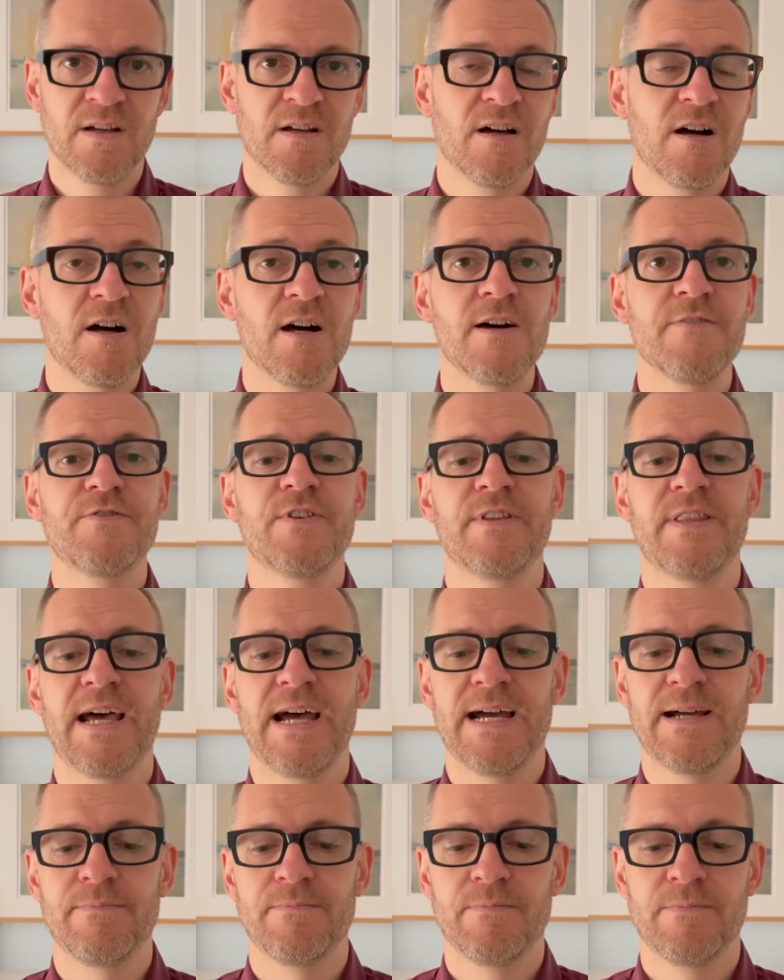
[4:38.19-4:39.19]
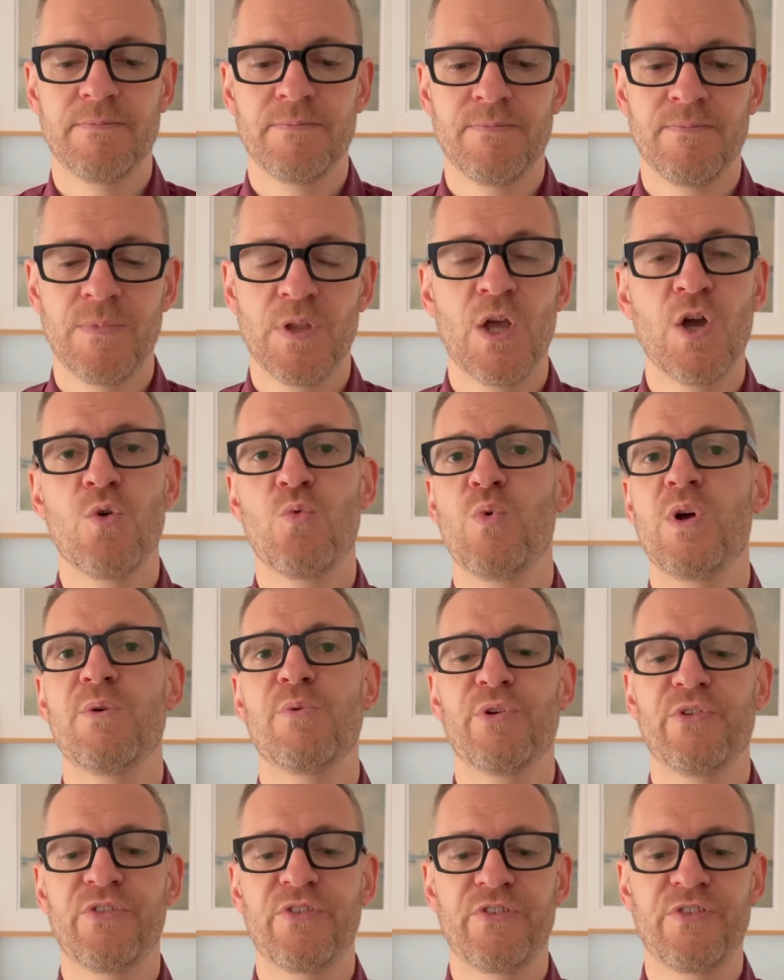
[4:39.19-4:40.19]
After that, we will
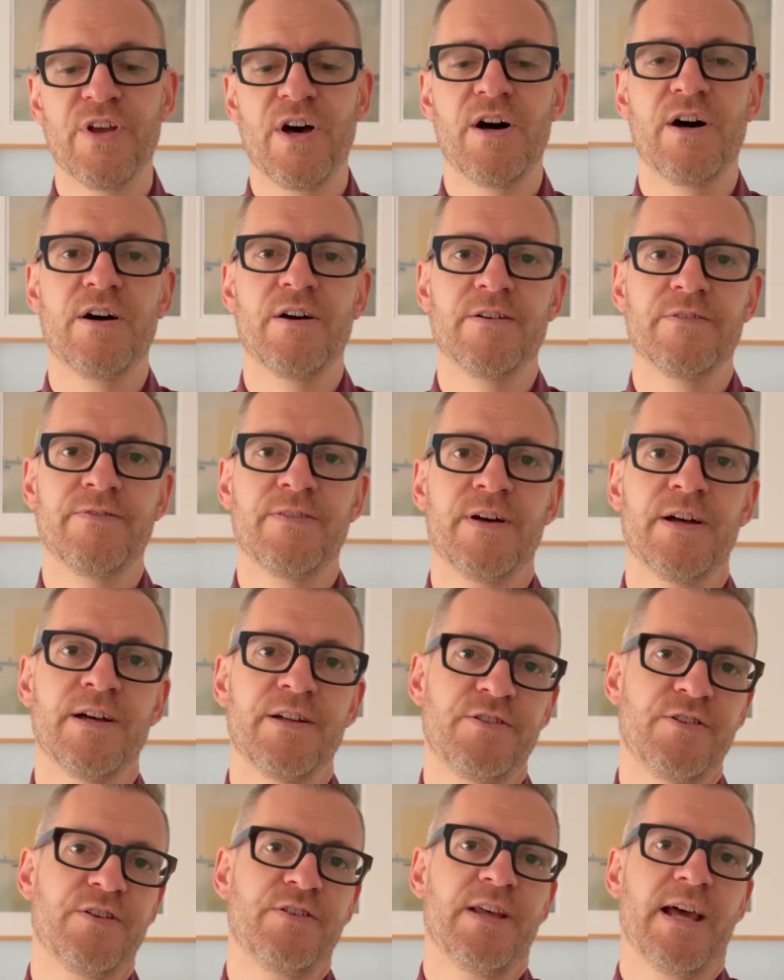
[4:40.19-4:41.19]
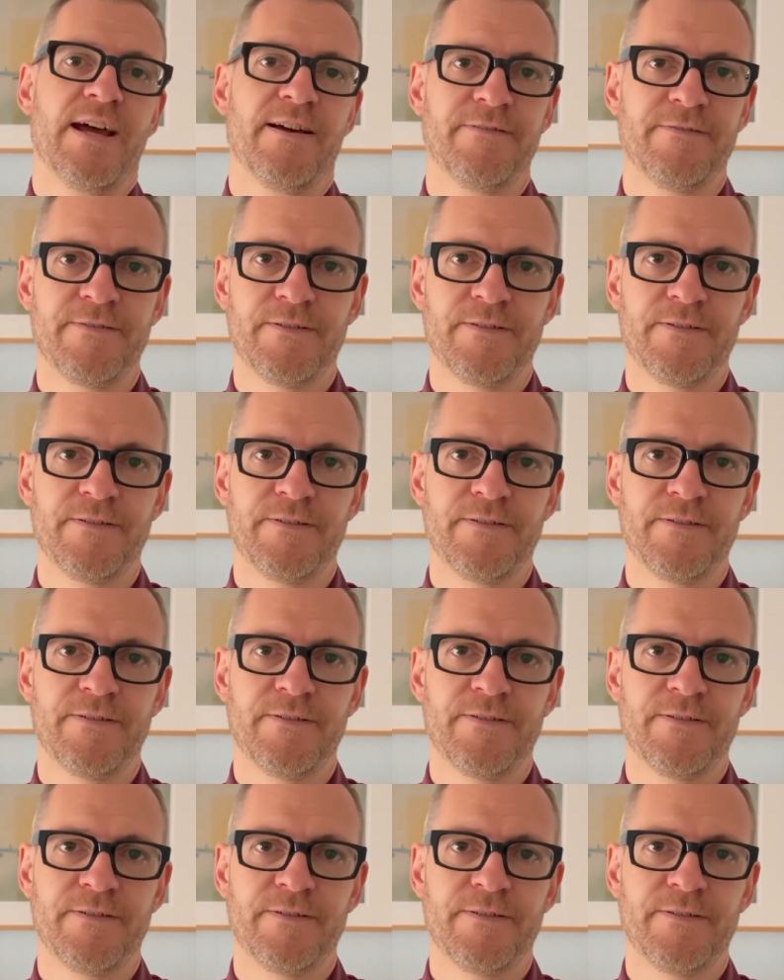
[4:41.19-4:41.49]
starve to death."